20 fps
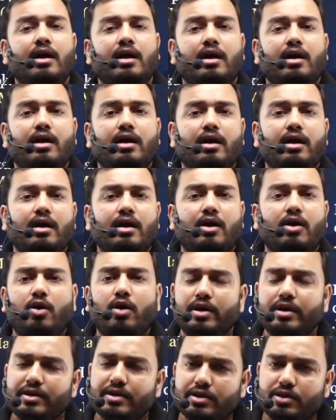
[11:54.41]

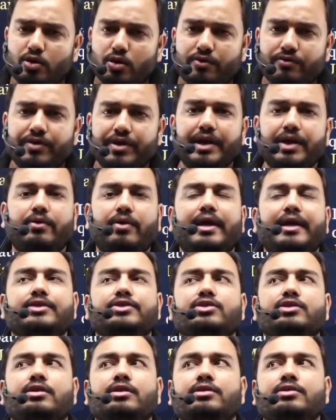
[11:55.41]
all your video
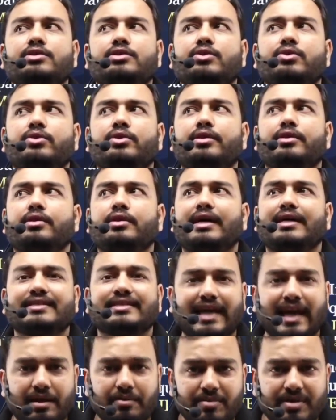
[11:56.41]
lectures, your
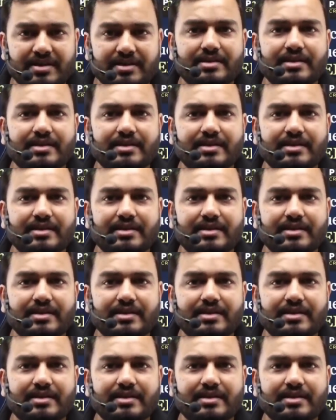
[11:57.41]
assignments,